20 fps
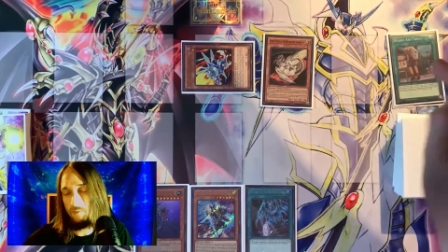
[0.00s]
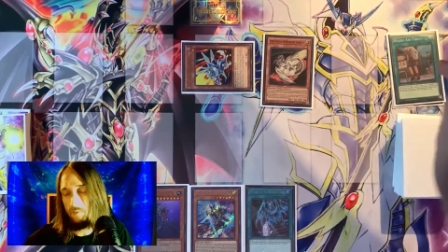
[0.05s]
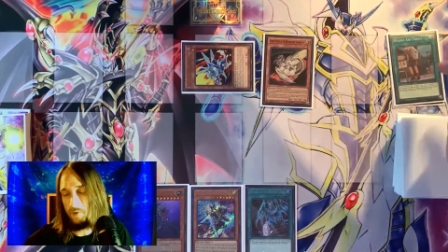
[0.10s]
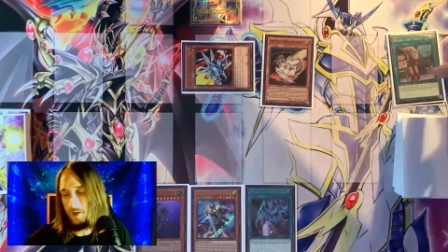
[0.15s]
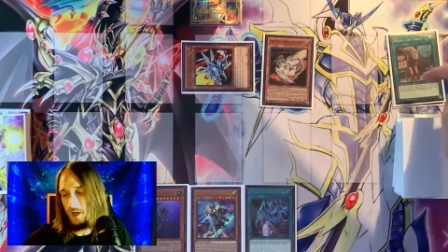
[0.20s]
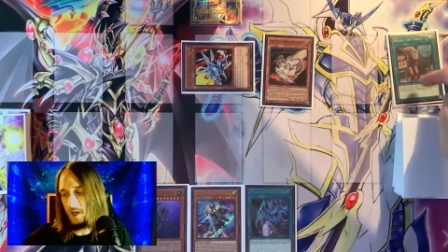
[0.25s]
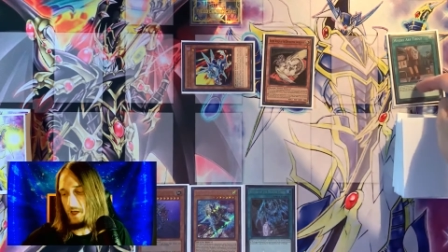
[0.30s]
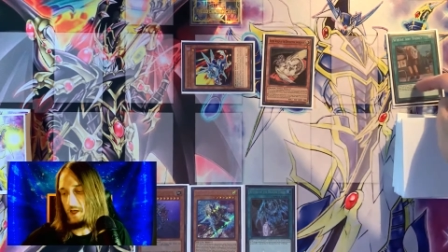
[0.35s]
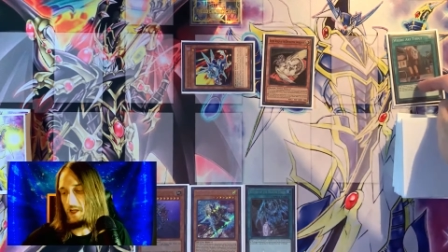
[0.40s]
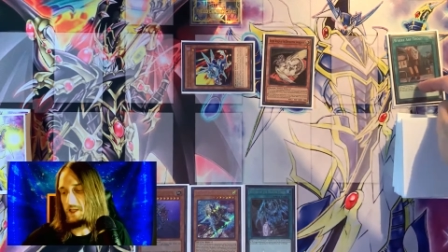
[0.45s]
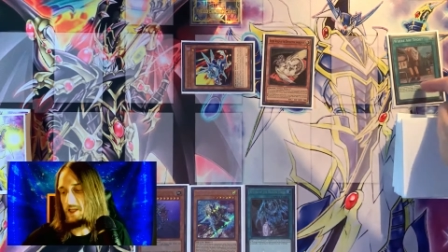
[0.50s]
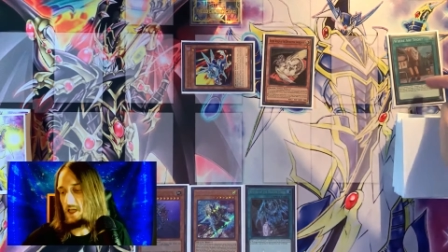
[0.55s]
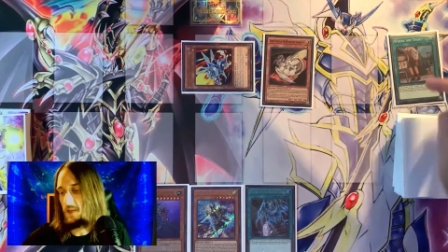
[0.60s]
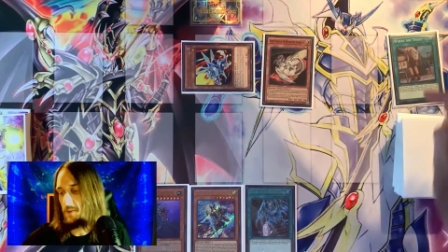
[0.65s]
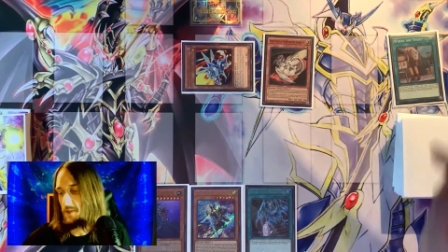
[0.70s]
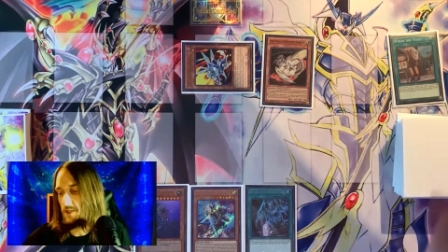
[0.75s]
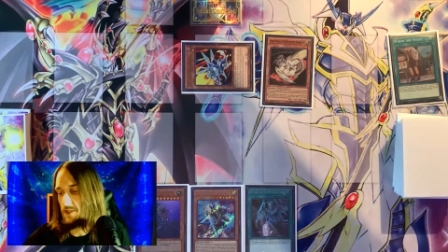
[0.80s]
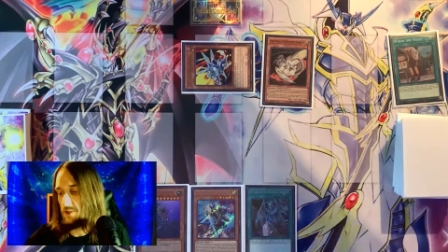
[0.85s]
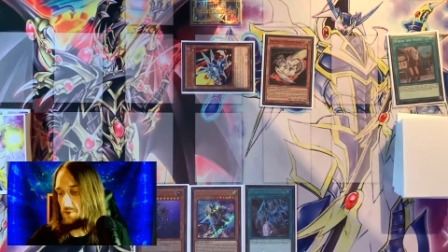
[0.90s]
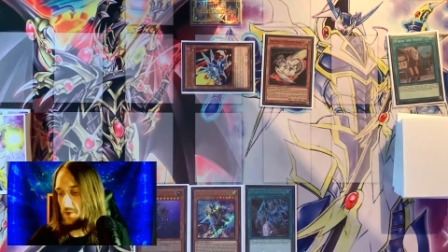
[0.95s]
we're not going to take
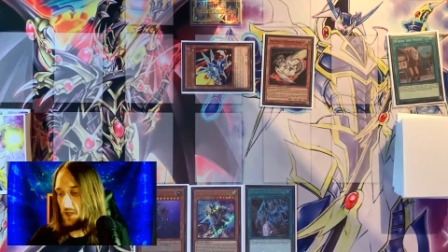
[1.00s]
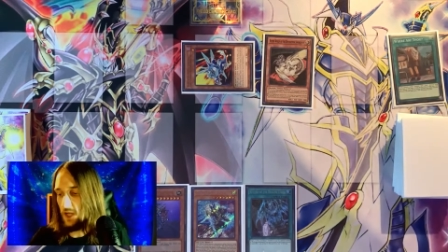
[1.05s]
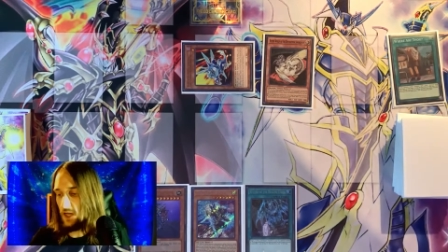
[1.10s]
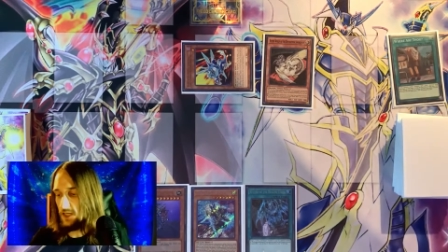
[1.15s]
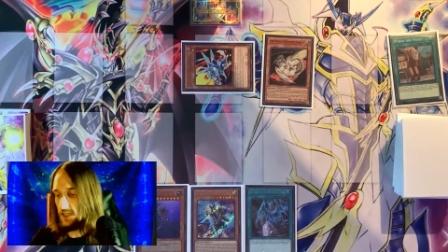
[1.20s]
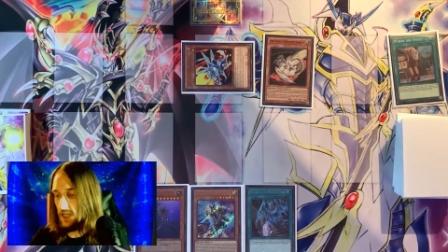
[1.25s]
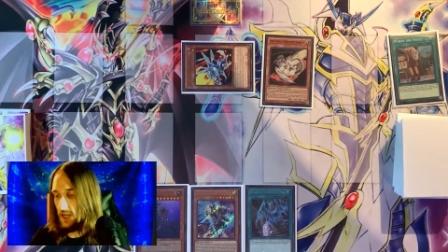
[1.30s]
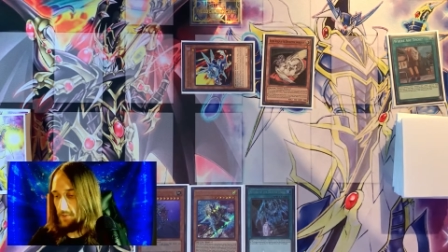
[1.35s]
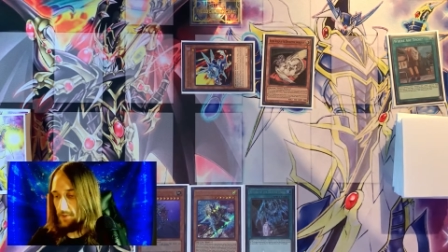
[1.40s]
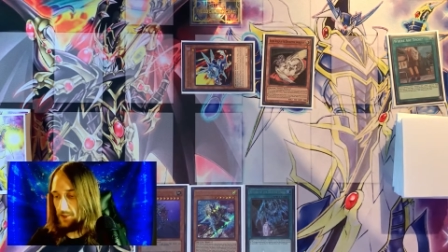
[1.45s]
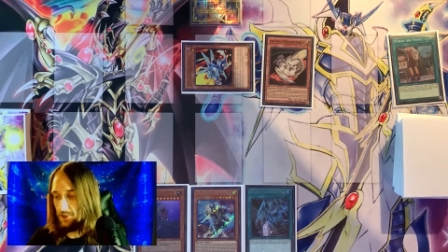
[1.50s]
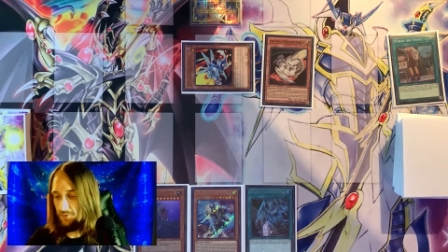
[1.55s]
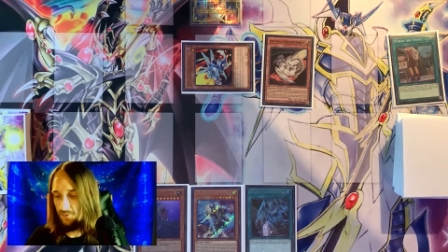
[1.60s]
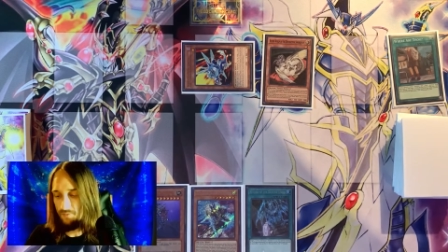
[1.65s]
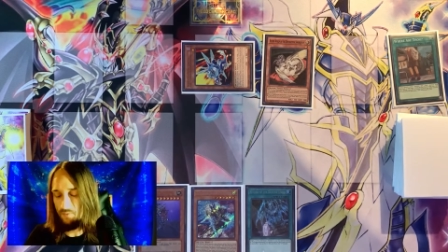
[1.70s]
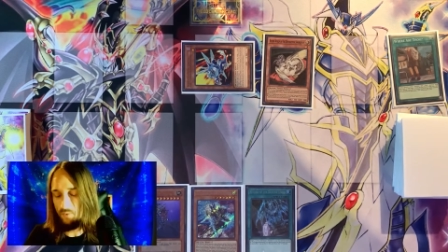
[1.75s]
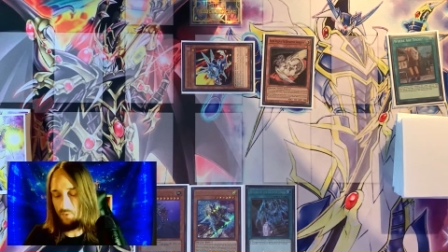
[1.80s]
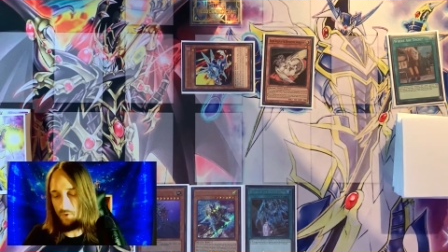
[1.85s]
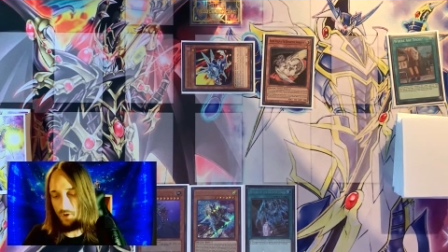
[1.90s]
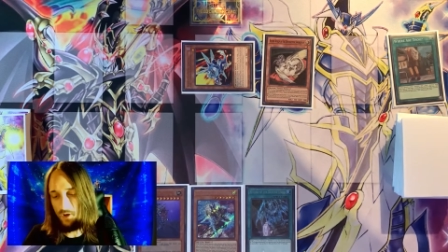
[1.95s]
the 2k damage
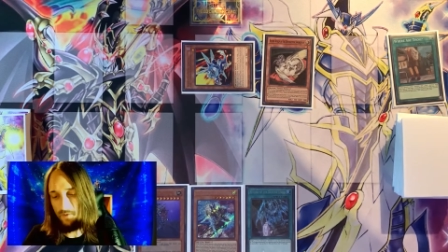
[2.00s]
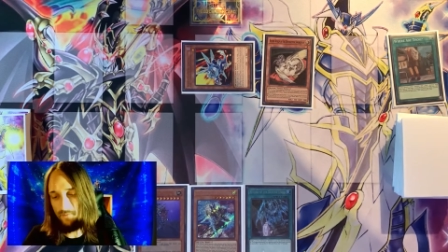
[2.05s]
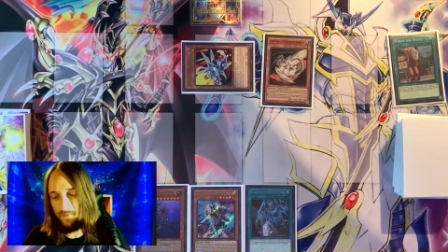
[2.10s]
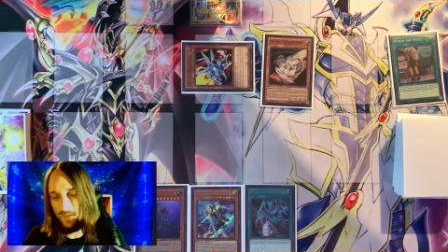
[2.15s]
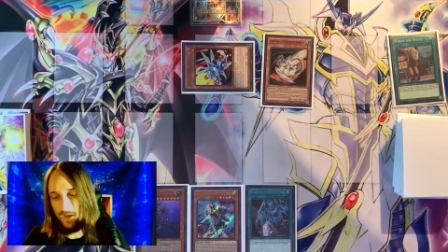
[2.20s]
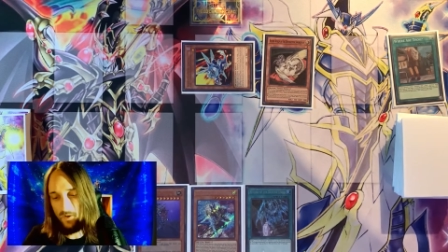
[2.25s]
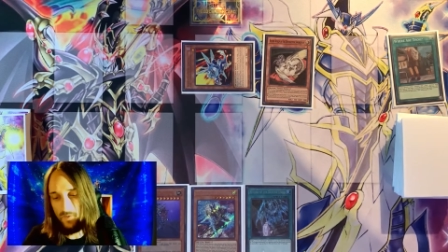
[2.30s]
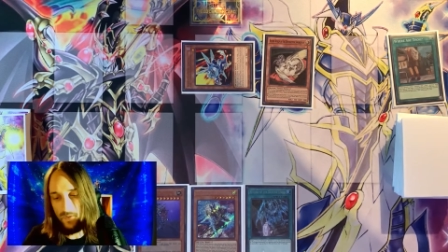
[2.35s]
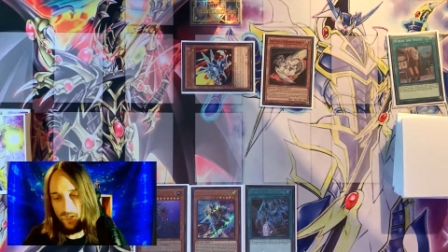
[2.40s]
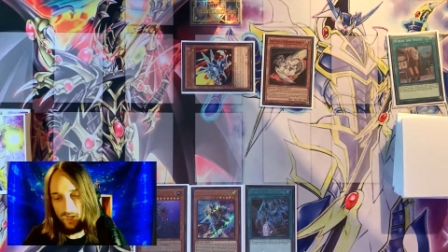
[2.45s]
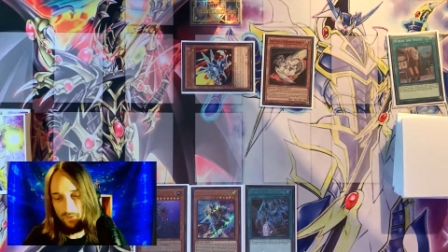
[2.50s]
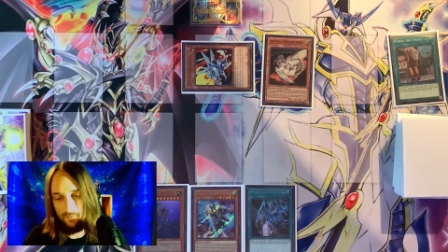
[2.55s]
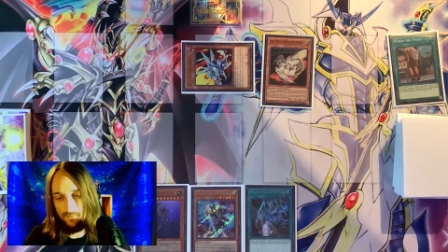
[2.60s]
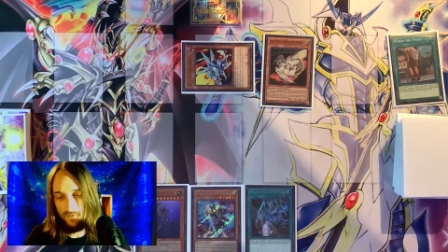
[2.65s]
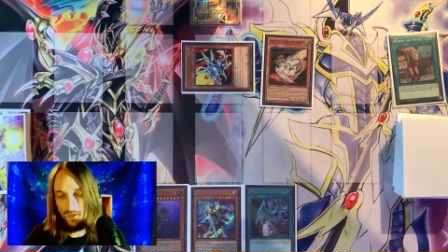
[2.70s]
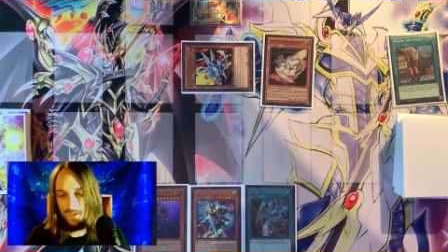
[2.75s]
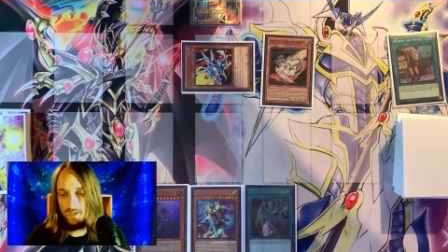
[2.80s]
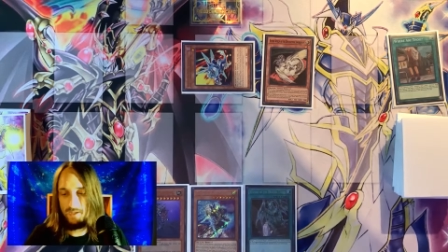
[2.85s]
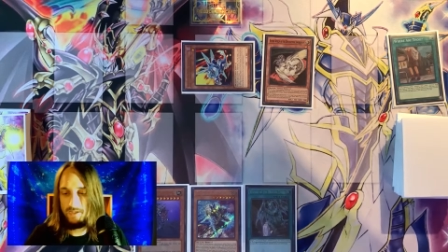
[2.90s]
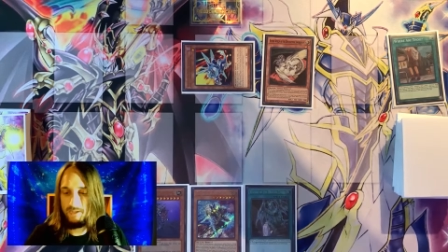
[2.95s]
from Where Art Thou in the end
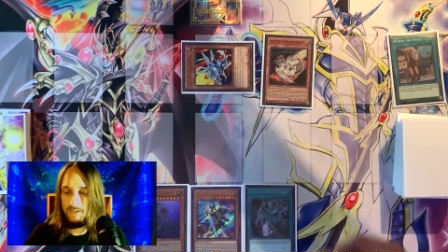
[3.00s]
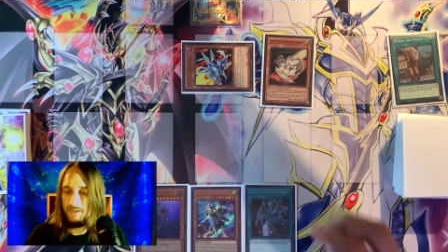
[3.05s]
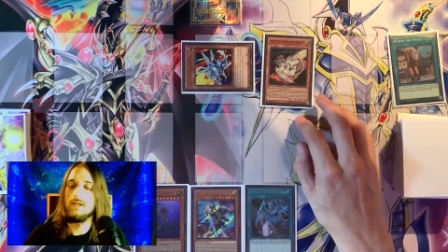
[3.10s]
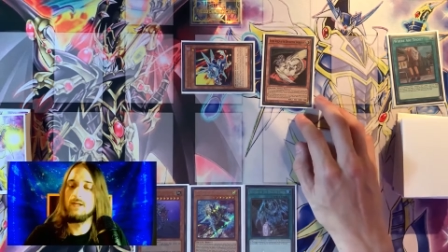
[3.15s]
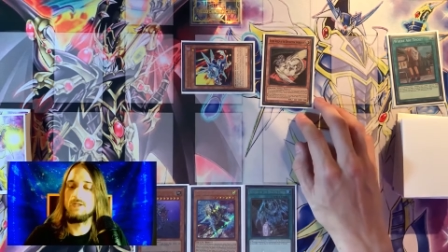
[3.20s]
phase.